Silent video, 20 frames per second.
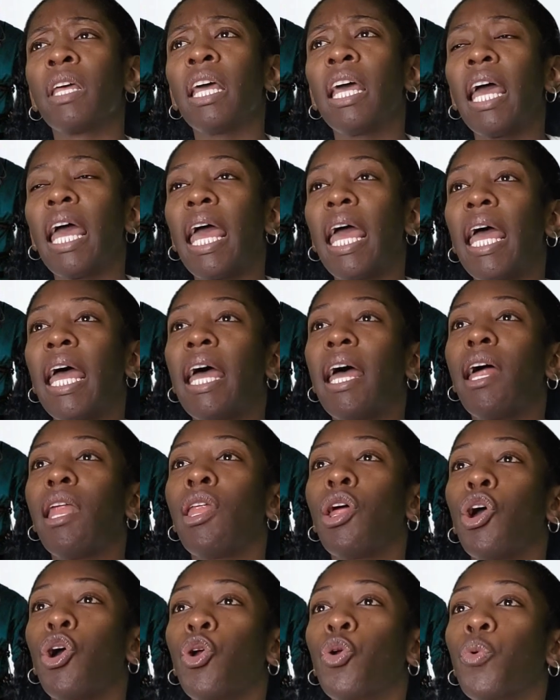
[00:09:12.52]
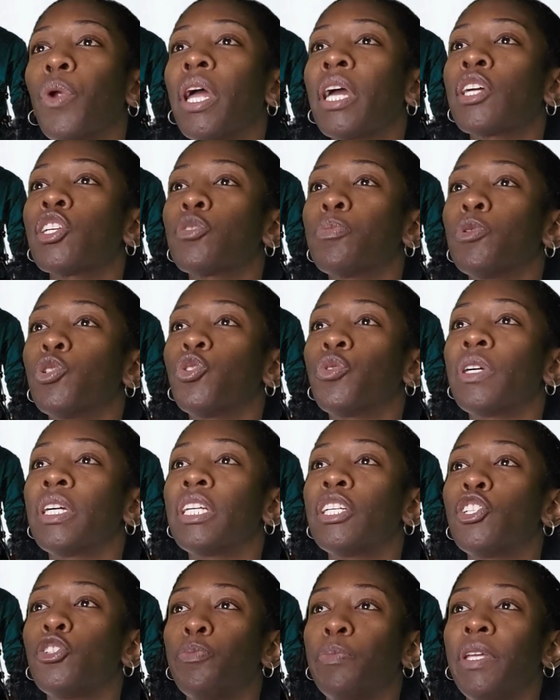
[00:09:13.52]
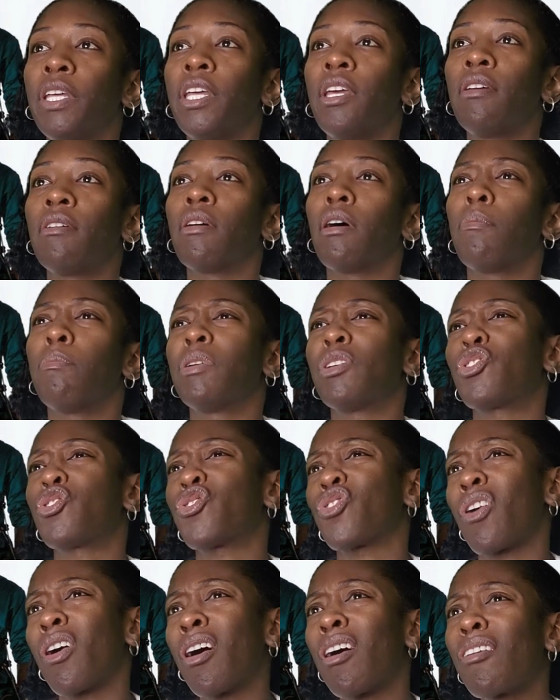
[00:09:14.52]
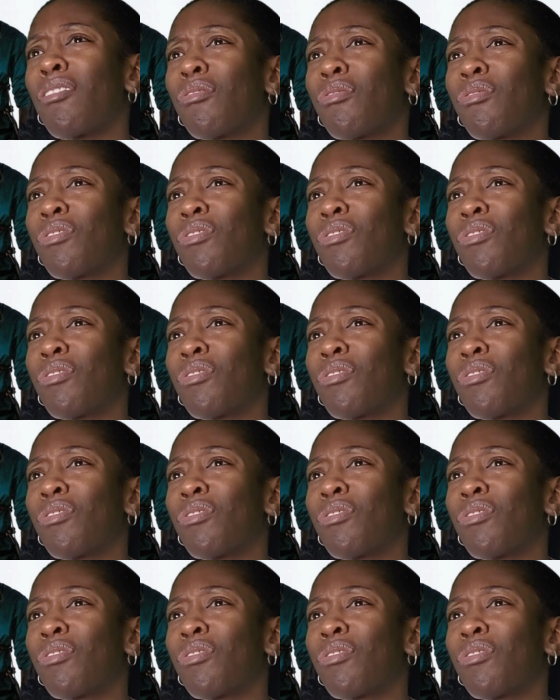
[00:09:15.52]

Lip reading: And Greg is portrayed as being a bit soft,